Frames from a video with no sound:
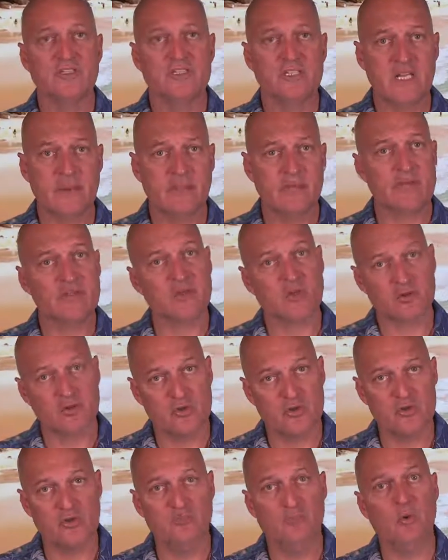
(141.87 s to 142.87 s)
temperature,
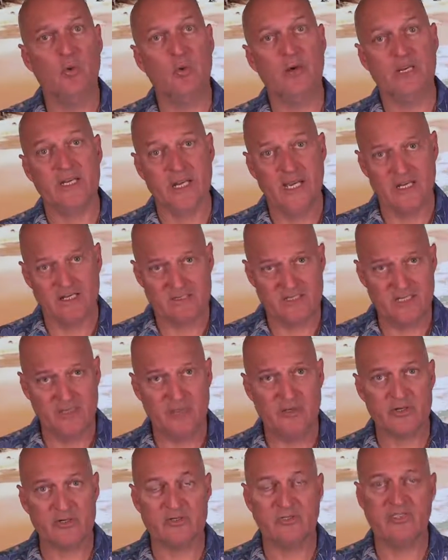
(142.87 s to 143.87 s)
dew point,
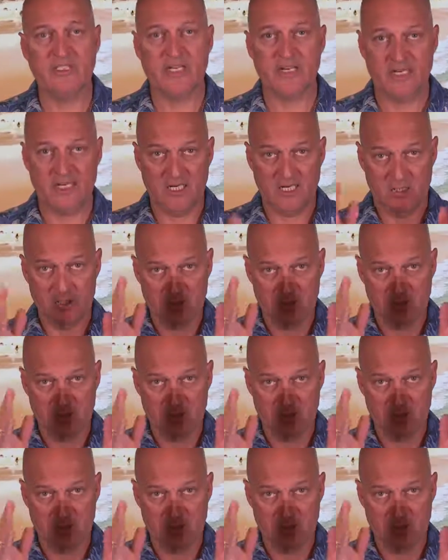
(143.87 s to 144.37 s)
altimeter setting.